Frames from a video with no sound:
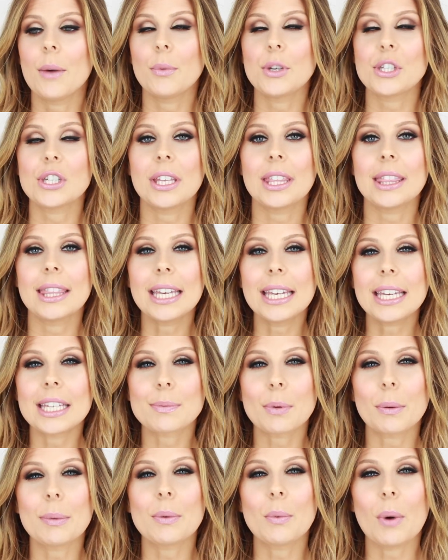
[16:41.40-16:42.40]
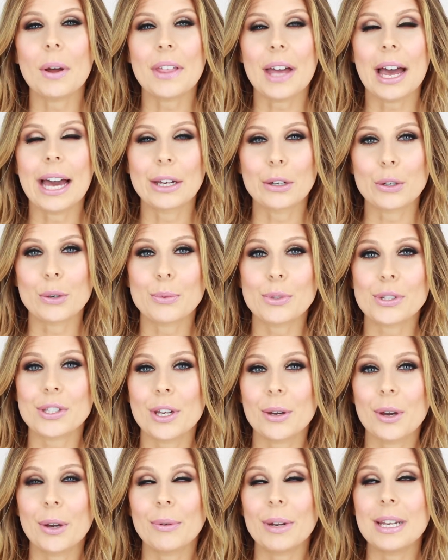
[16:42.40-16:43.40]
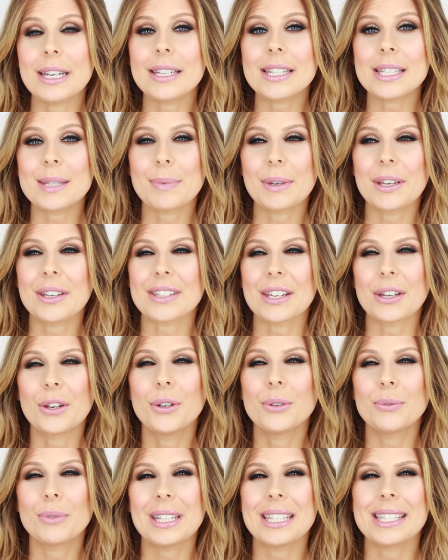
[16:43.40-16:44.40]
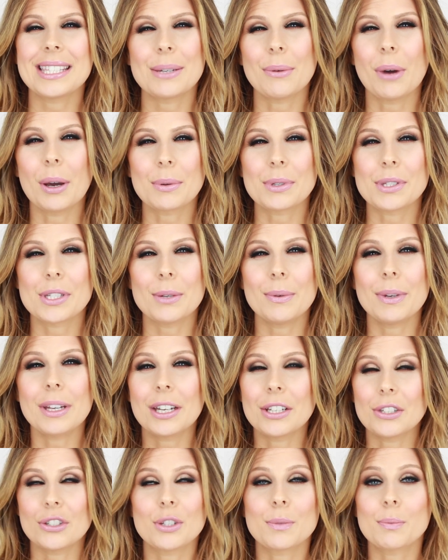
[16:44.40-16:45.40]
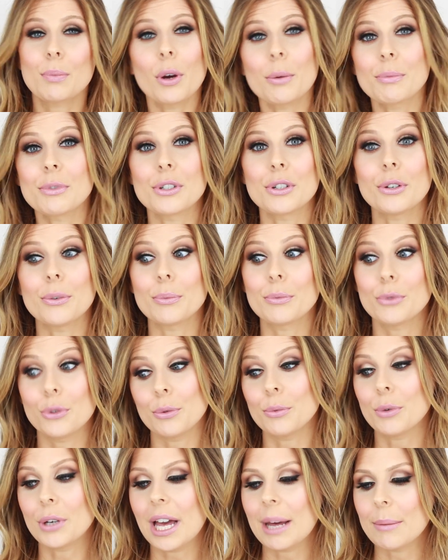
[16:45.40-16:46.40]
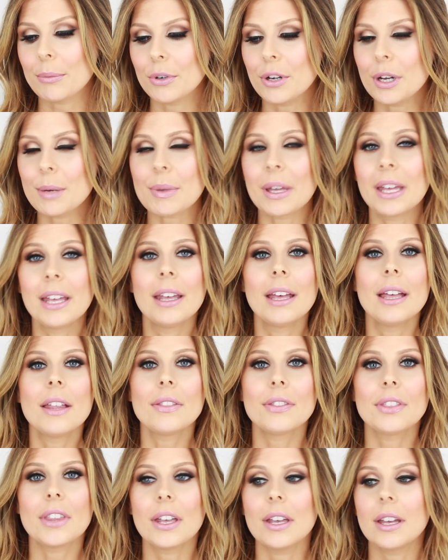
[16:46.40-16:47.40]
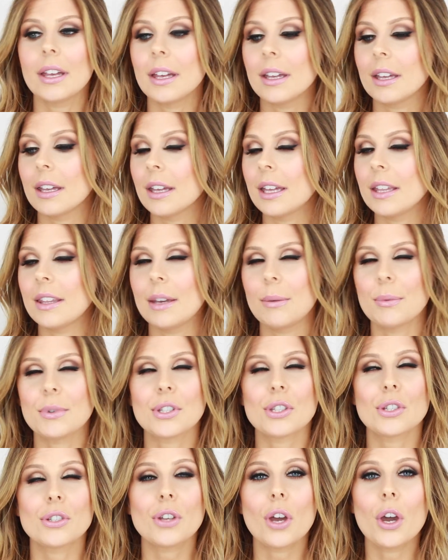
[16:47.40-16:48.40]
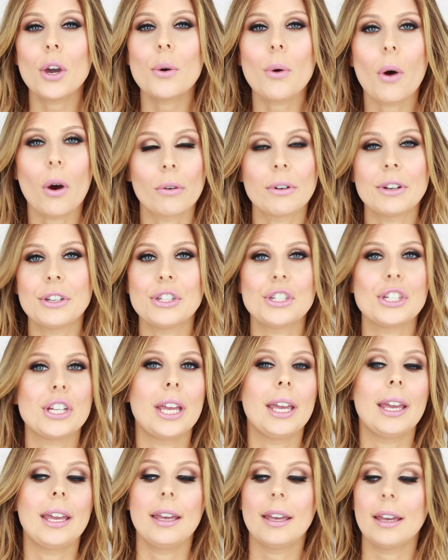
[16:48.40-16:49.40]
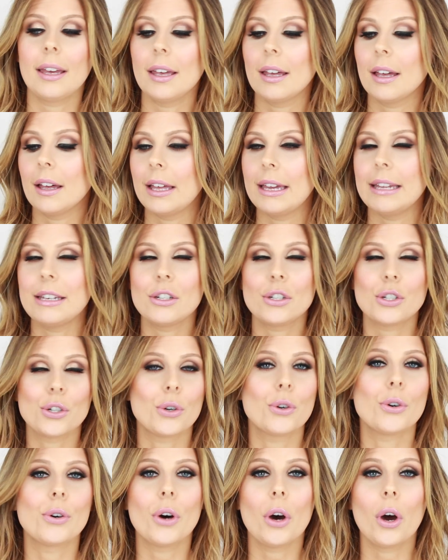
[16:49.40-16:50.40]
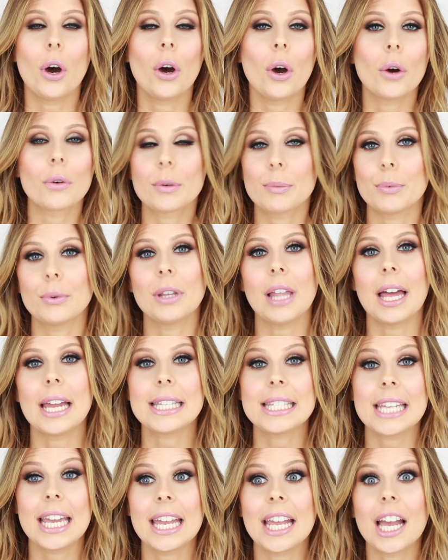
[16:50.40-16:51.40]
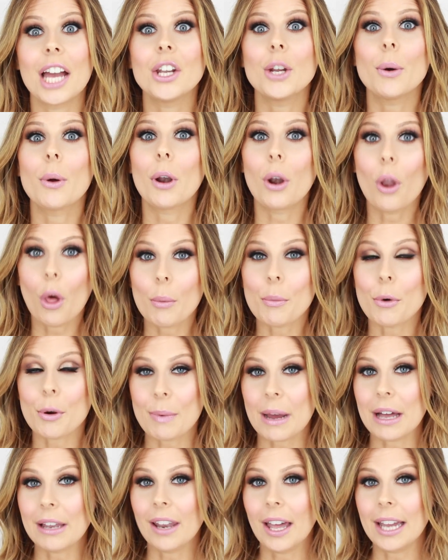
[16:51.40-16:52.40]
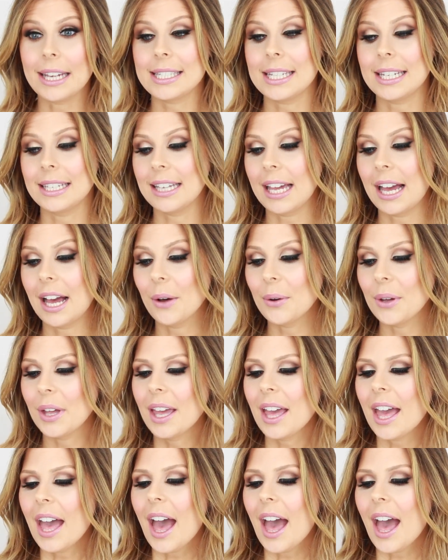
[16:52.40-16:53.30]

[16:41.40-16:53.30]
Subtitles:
which I think is probably why the angle was so horrendous, because I couldn't really see what I was doing. I just propped a normal camera up. It was so orangey, indoor, horrible lighting. I know a lot more about lighting now.